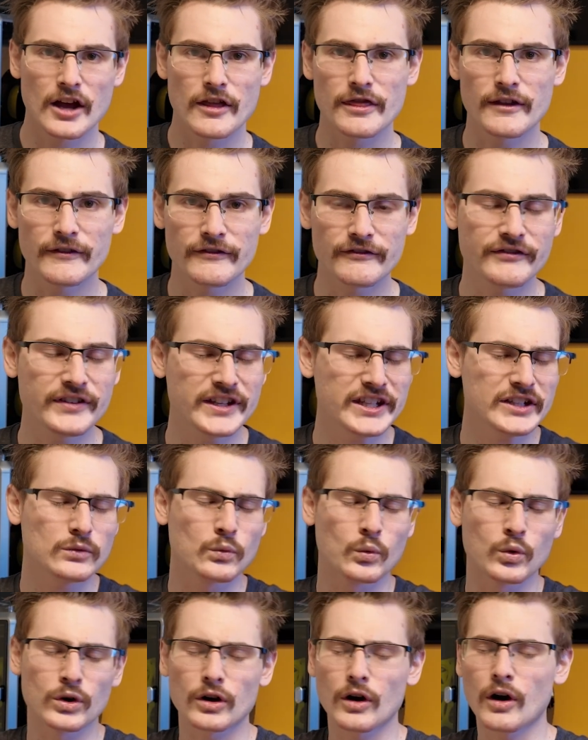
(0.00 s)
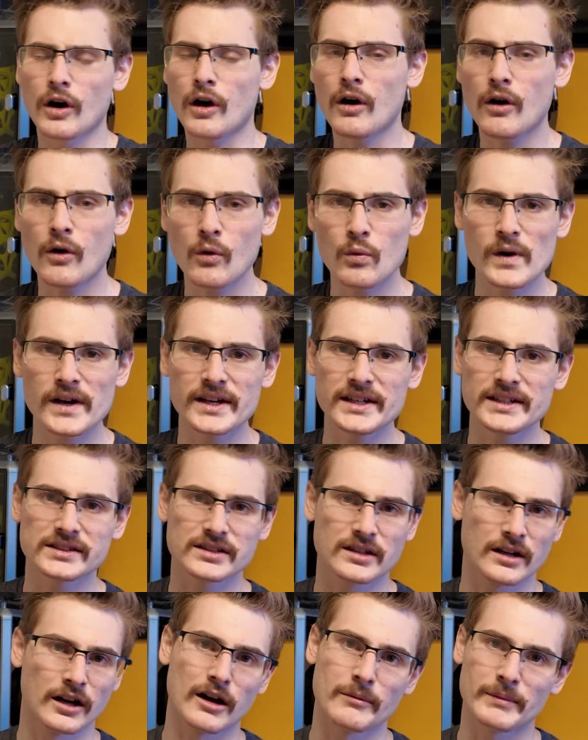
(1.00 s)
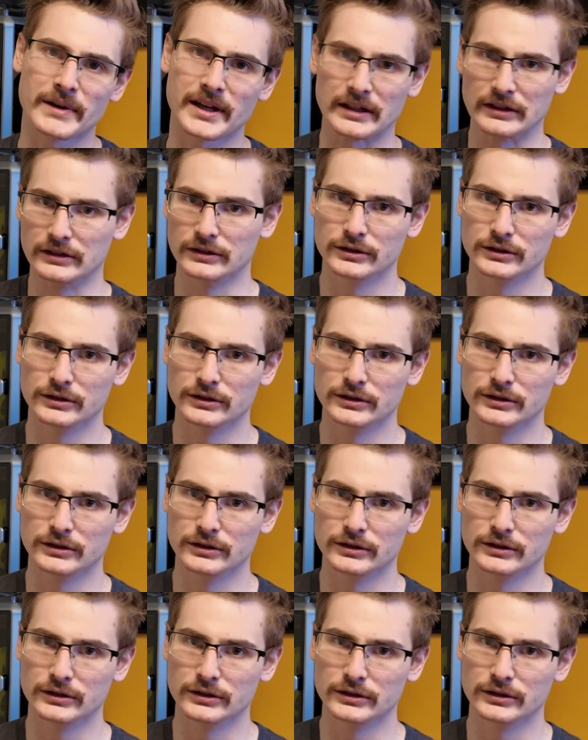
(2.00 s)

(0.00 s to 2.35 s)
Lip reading: the feet were always coming